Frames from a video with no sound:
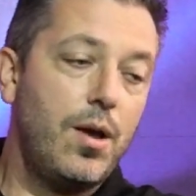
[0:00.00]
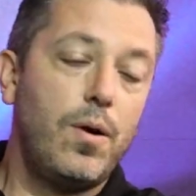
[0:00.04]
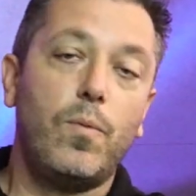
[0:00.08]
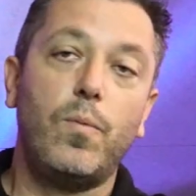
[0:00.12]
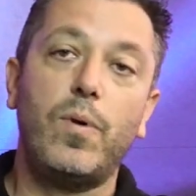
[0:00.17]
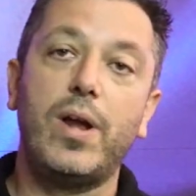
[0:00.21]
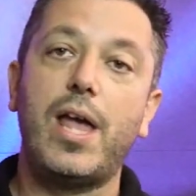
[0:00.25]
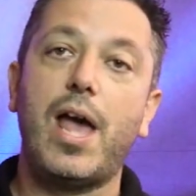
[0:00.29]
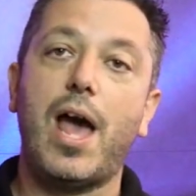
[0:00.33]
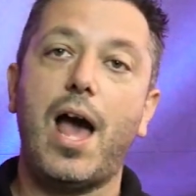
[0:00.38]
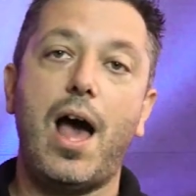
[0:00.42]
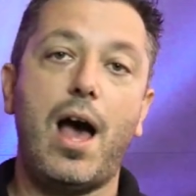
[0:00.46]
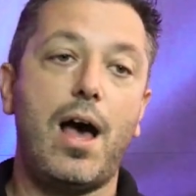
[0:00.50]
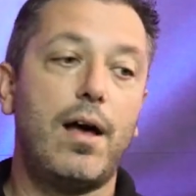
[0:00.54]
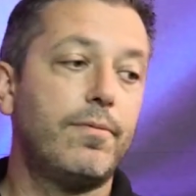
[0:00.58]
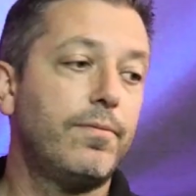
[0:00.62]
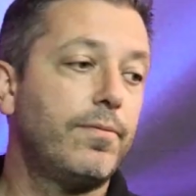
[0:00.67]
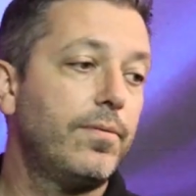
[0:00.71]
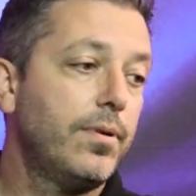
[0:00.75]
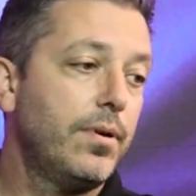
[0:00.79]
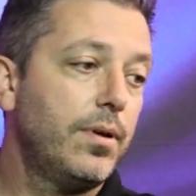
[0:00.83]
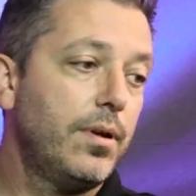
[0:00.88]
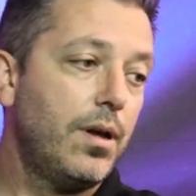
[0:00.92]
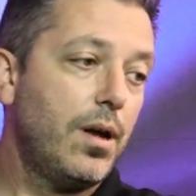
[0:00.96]
We have
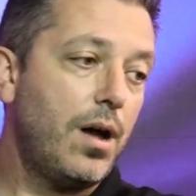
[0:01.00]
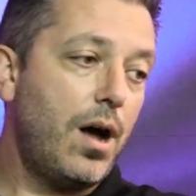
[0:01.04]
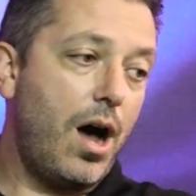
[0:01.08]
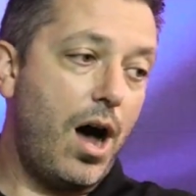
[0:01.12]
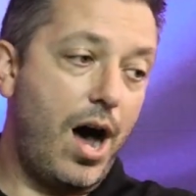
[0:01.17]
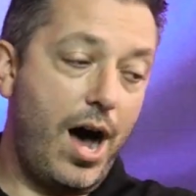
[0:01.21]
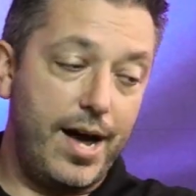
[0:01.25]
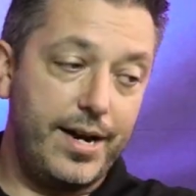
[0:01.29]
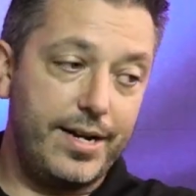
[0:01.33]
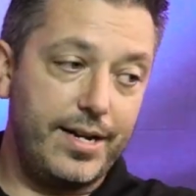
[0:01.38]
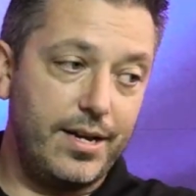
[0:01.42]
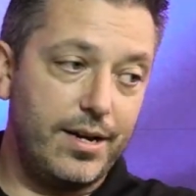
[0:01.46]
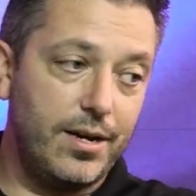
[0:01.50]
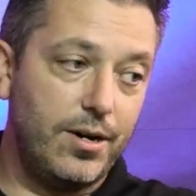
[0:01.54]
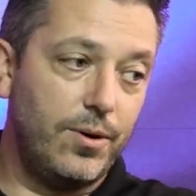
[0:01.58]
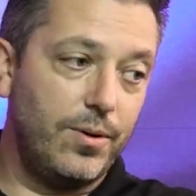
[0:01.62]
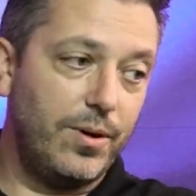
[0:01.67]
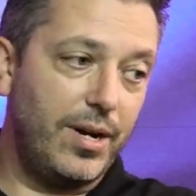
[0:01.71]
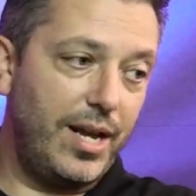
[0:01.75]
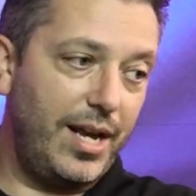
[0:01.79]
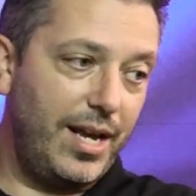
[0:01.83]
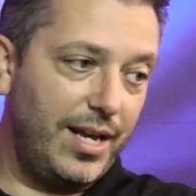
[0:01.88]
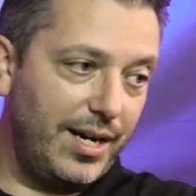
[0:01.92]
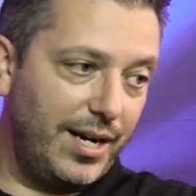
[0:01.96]

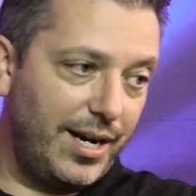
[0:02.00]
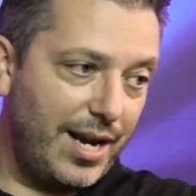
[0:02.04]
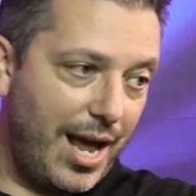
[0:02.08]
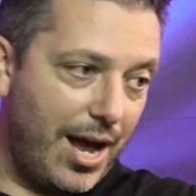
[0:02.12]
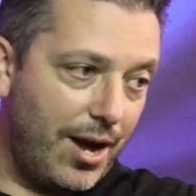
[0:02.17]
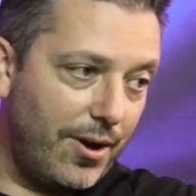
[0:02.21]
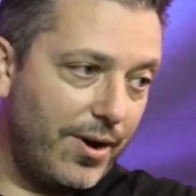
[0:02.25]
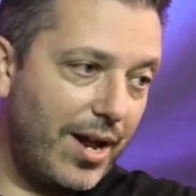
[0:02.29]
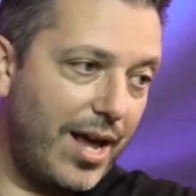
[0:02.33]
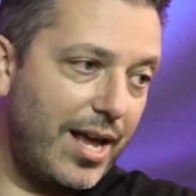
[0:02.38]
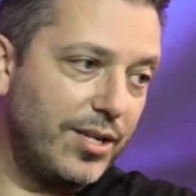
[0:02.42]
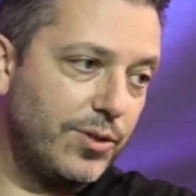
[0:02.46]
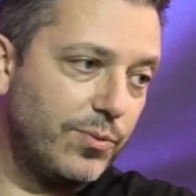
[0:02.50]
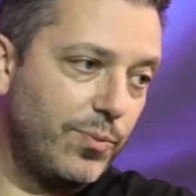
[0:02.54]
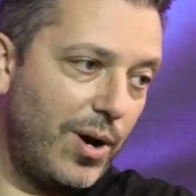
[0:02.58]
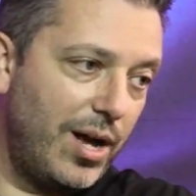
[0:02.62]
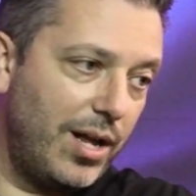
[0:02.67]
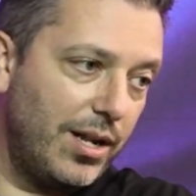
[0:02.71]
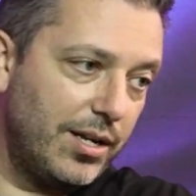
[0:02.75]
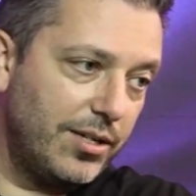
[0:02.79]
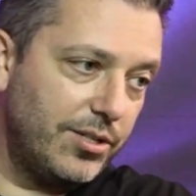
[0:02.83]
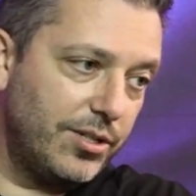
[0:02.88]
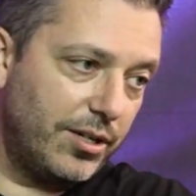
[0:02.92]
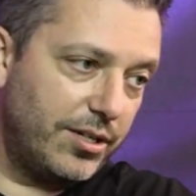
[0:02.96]
audio in and out as
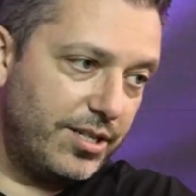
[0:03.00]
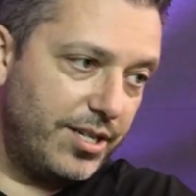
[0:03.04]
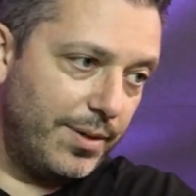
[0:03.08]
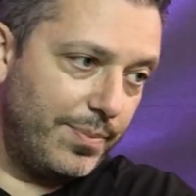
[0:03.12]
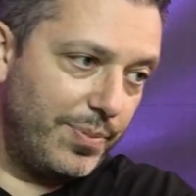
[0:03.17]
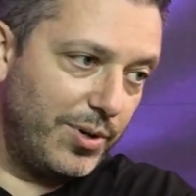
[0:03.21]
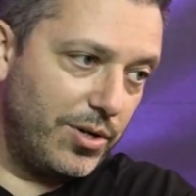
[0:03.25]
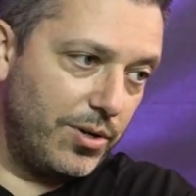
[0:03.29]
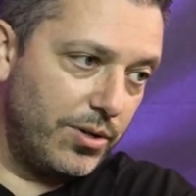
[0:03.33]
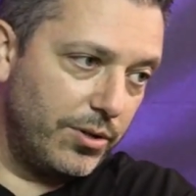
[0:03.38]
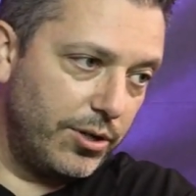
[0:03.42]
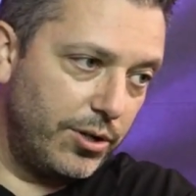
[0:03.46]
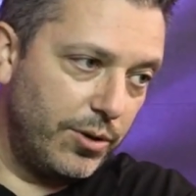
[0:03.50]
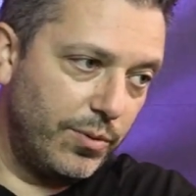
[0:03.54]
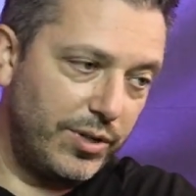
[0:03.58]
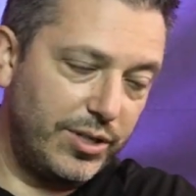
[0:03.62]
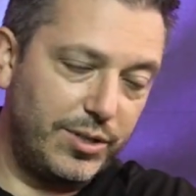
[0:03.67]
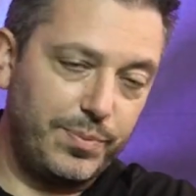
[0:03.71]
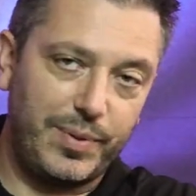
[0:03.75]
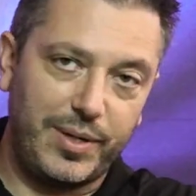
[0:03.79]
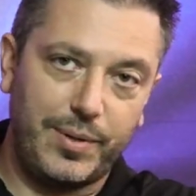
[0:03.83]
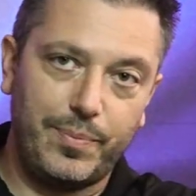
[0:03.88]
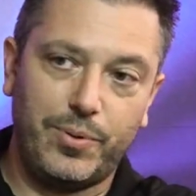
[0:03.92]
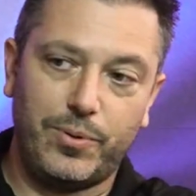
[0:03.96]
well as our typical
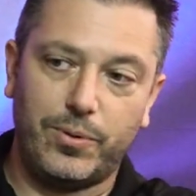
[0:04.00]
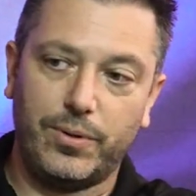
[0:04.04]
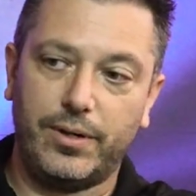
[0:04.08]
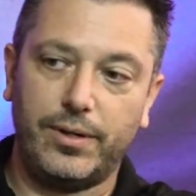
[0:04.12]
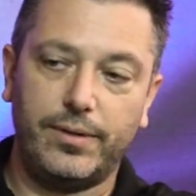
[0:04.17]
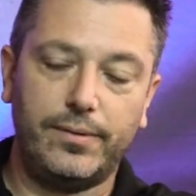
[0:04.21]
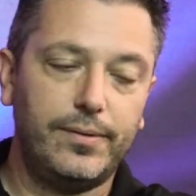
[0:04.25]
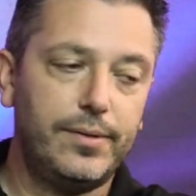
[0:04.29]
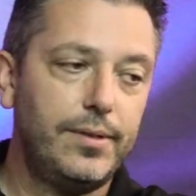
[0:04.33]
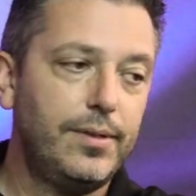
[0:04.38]
USB port.